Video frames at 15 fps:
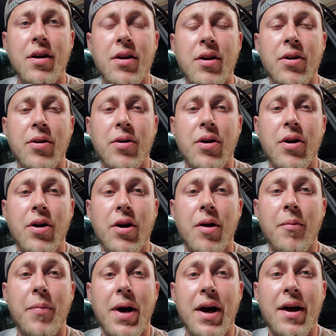you hook
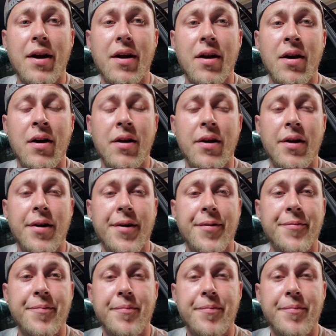a